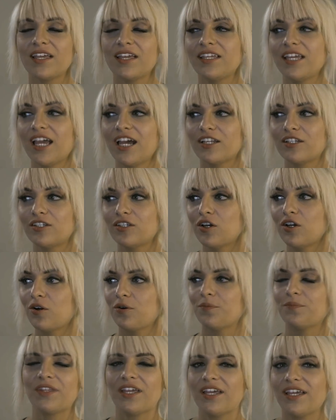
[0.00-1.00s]
Yeah,
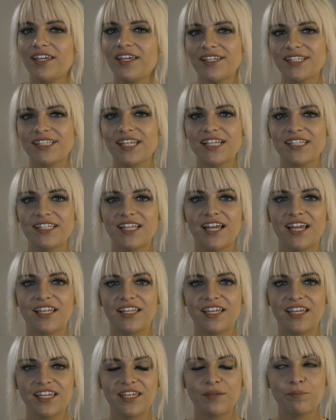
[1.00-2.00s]
no, he says
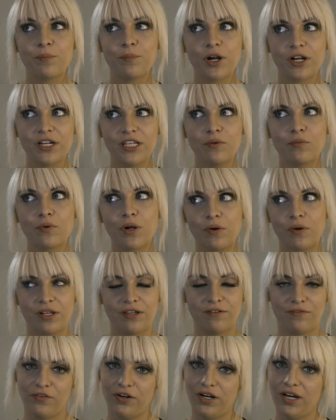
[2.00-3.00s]
that Barney wrote
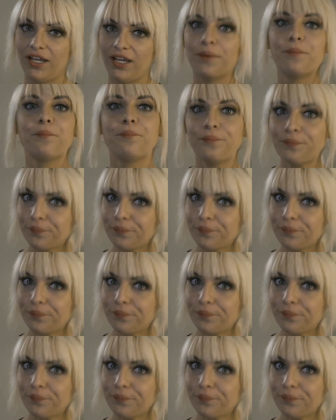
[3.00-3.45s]
it for him.